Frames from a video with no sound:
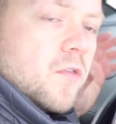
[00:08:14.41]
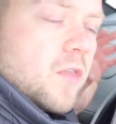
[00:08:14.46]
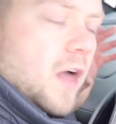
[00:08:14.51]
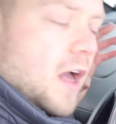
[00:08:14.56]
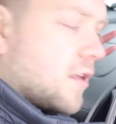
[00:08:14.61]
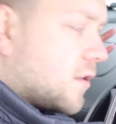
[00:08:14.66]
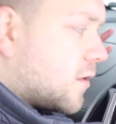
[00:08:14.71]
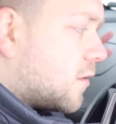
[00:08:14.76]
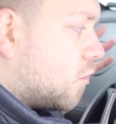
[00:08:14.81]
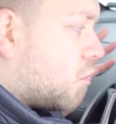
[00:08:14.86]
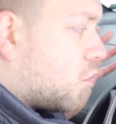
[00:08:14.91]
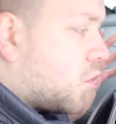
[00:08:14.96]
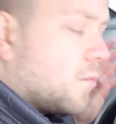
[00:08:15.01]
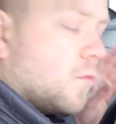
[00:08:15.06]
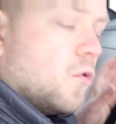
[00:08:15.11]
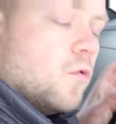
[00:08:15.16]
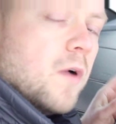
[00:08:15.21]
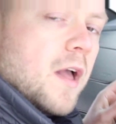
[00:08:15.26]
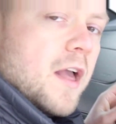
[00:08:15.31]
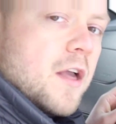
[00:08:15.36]
That's
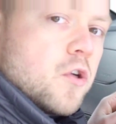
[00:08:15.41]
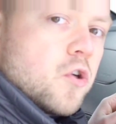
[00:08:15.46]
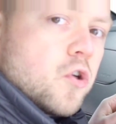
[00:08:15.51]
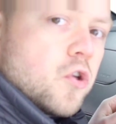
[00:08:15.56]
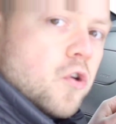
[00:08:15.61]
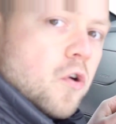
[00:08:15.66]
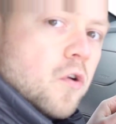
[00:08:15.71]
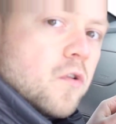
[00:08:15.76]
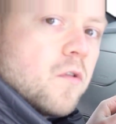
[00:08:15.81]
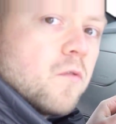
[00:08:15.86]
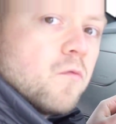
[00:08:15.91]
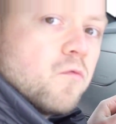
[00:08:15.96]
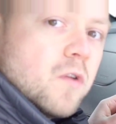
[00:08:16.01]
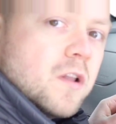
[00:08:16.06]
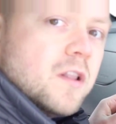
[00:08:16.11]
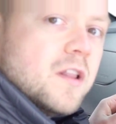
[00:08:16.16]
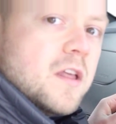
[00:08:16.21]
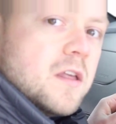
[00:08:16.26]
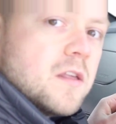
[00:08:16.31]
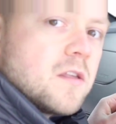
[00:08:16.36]
normal. It should
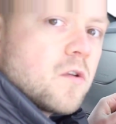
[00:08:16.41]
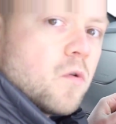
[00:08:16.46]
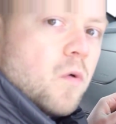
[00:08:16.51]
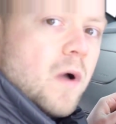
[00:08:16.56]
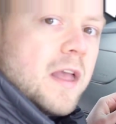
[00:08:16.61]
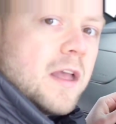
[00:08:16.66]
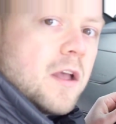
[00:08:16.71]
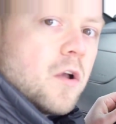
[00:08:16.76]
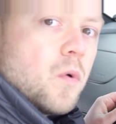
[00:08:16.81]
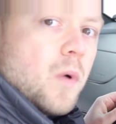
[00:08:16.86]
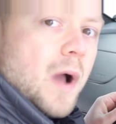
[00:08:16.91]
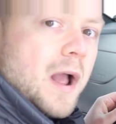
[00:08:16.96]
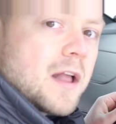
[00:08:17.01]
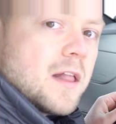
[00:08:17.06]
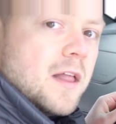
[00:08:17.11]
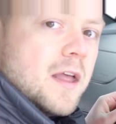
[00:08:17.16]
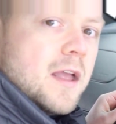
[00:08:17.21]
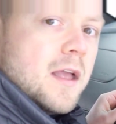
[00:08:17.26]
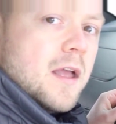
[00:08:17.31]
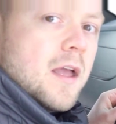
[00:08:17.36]
release quite
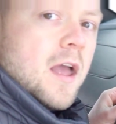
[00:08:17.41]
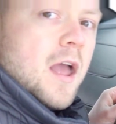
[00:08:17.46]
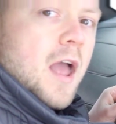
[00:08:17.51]
quickly.